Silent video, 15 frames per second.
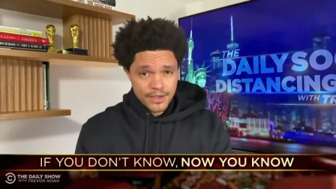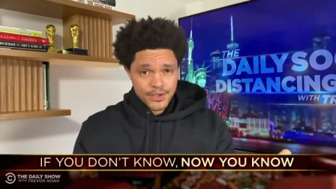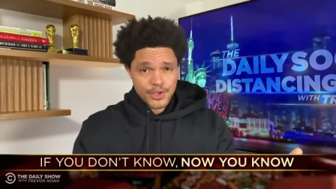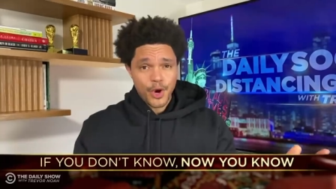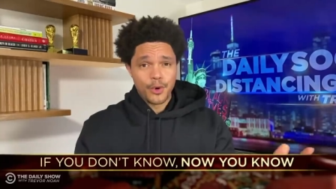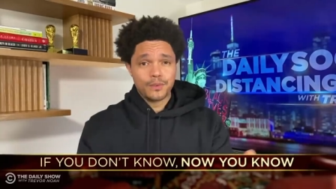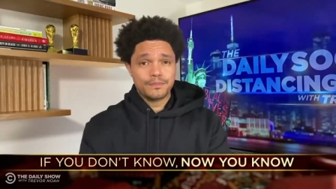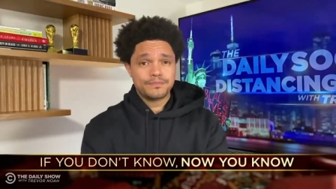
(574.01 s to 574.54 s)

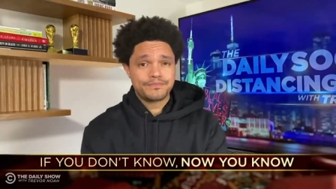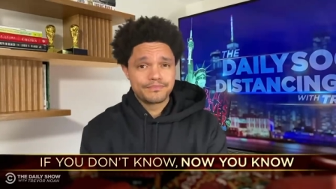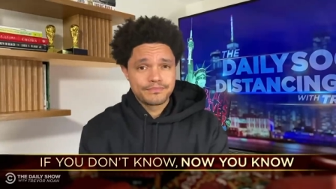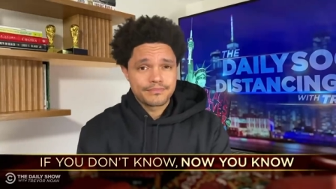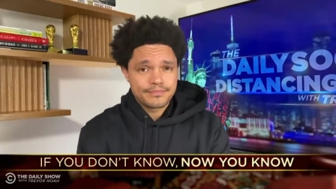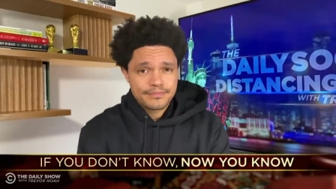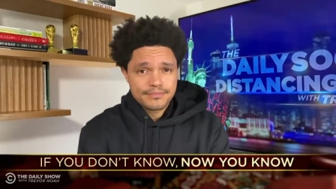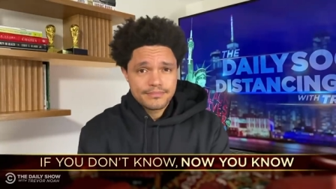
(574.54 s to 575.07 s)
So,
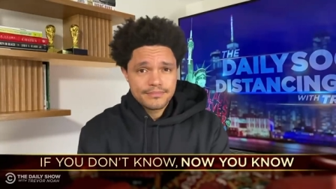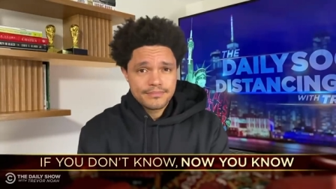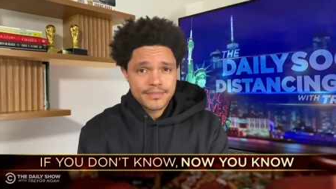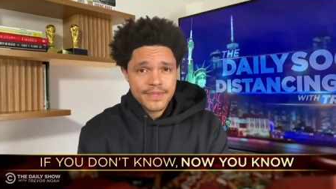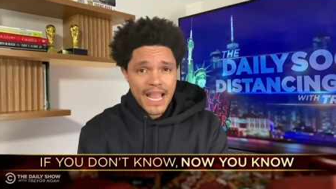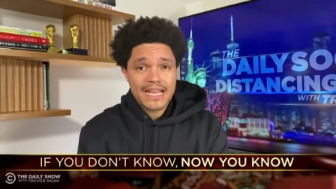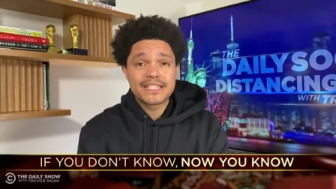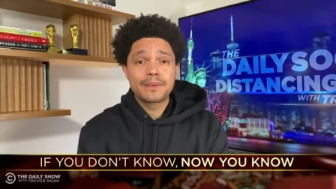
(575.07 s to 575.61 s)

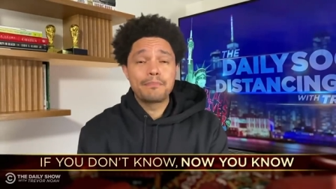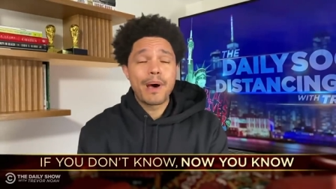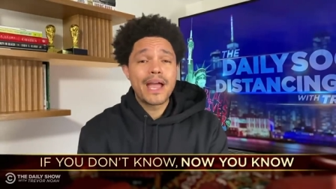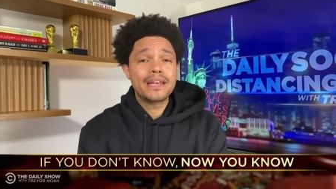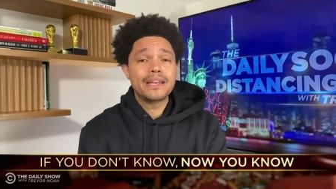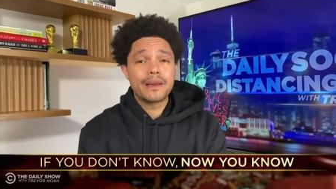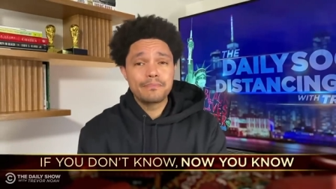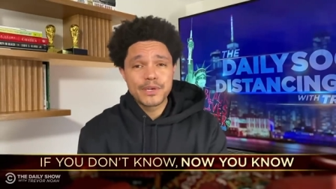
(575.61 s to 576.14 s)
as the
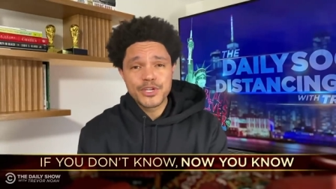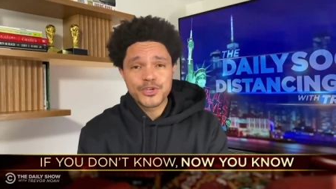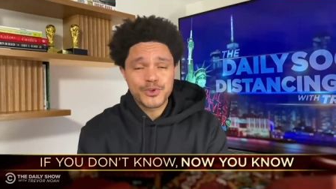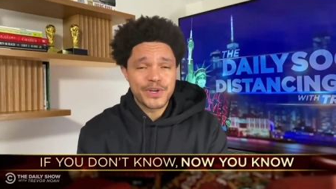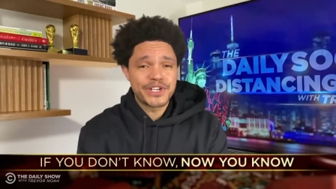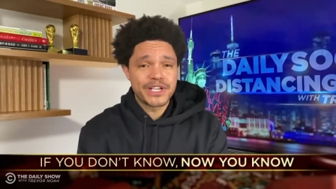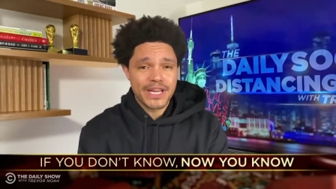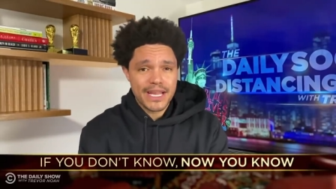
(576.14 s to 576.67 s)
Biden
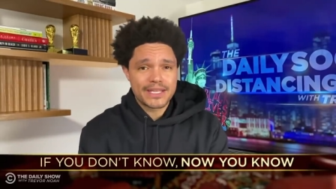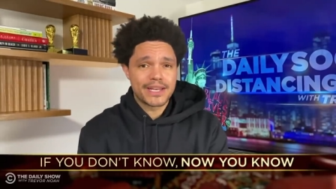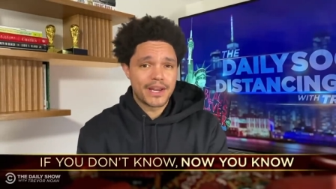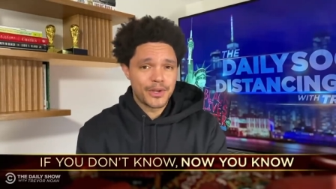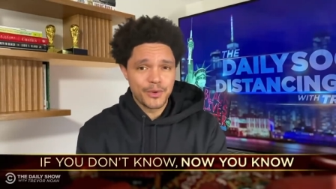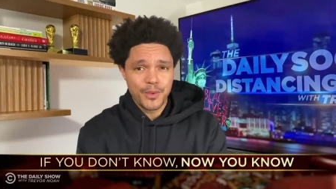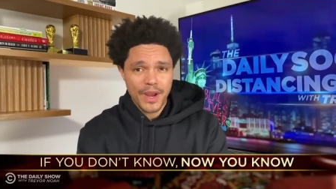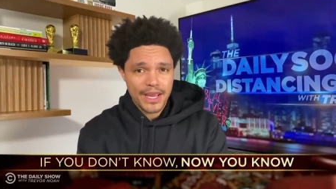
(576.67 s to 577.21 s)
administration gets
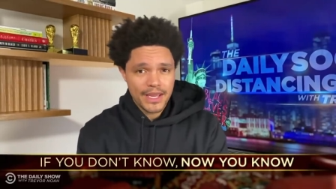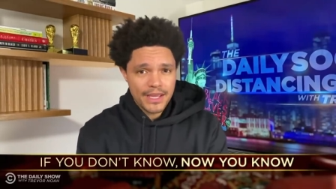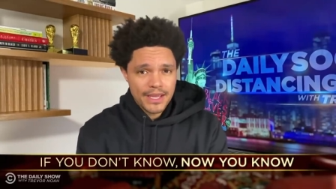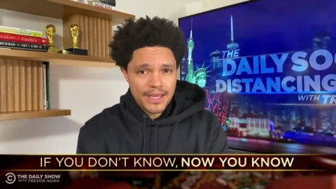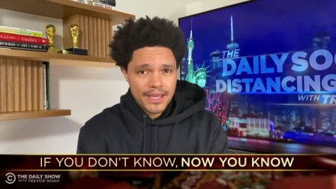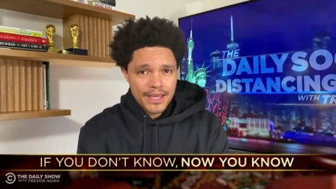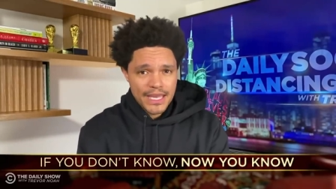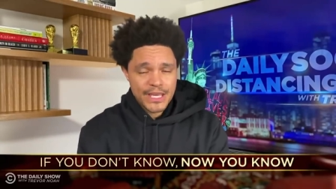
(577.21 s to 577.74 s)
underway,
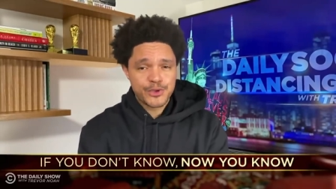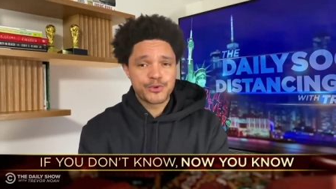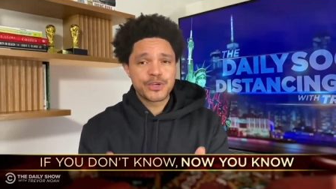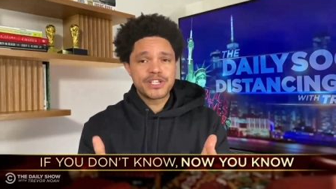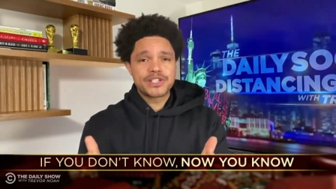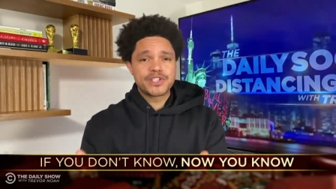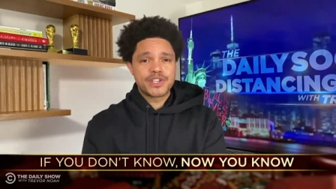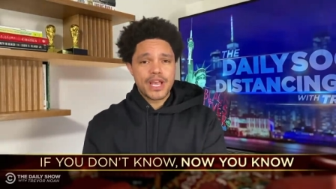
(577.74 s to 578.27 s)
history
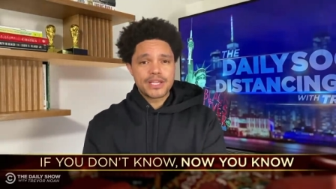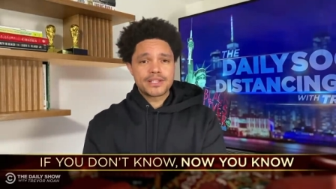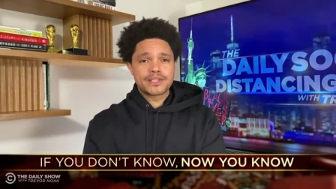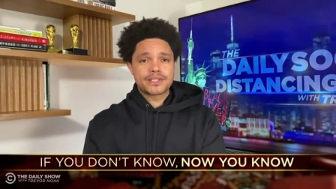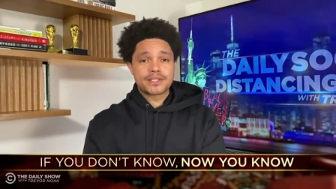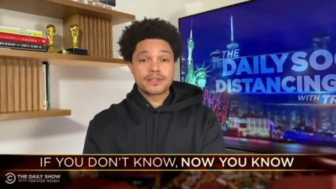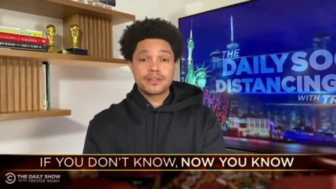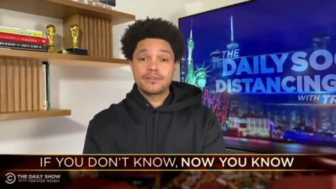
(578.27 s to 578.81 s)

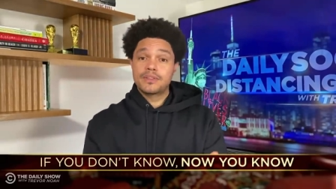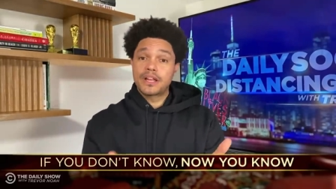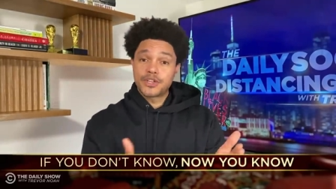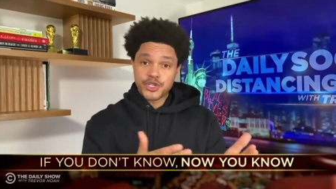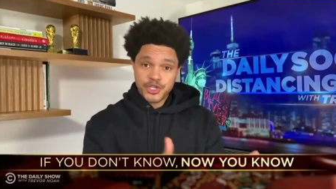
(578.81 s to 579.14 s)
suggests that